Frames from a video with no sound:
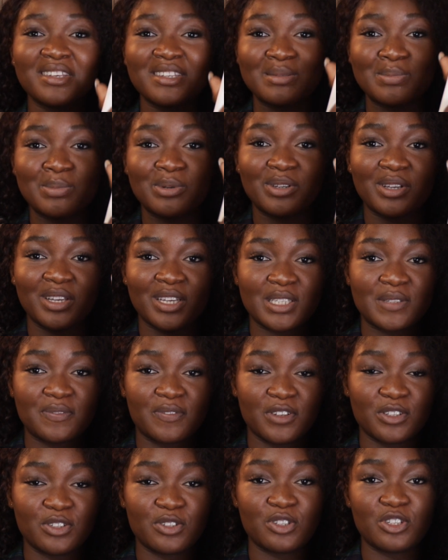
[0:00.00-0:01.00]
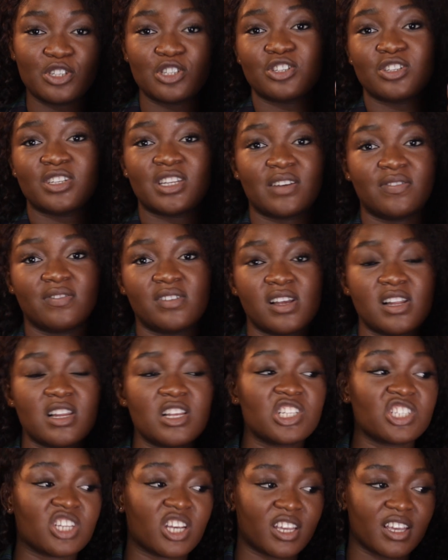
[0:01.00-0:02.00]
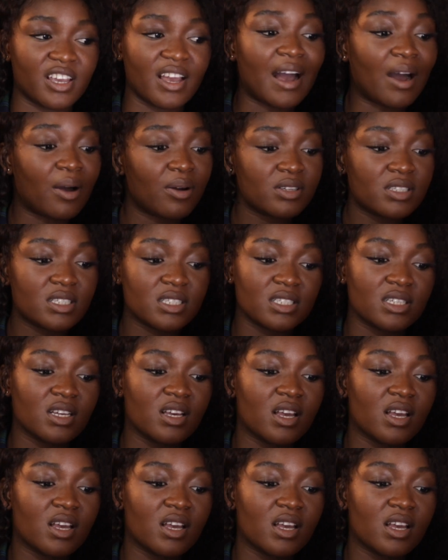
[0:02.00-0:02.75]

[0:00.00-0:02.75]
book is for you. You should definitely check it out.